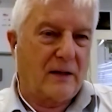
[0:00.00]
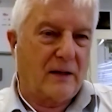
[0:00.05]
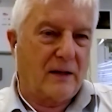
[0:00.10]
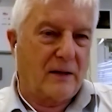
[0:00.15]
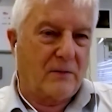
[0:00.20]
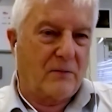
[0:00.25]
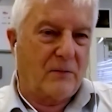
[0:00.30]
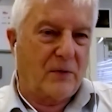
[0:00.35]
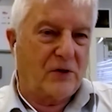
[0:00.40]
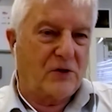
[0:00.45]

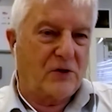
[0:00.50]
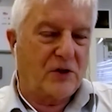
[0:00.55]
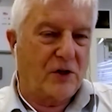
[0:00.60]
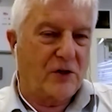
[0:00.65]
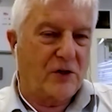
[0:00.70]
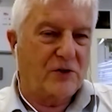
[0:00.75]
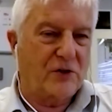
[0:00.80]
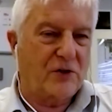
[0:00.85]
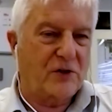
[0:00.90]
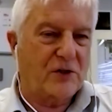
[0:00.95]
been
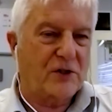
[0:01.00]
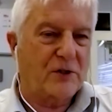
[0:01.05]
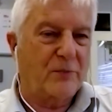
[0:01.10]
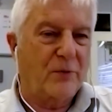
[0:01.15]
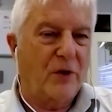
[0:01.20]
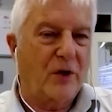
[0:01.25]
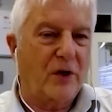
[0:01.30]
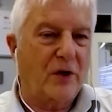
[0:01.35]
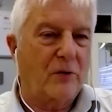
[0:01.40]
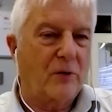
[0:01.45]
chosen to
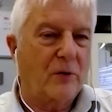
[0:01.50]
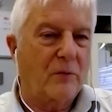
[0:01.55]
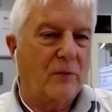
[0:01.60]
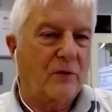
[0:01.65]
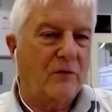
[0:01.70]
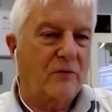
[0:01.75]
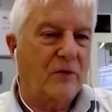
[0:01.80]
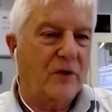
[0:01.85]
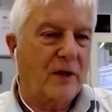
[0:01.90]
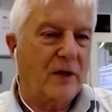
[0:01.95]
supply
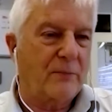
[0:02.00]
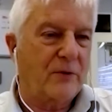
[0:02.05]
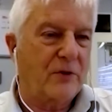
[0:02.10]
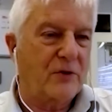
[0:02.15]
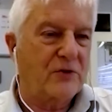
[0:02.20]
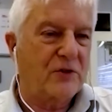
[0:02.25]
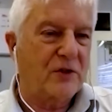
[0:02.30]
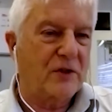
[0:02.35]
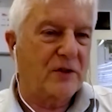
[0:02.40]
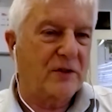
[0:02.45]
equipment for that
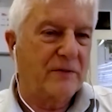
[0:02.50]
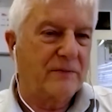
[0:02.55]
project.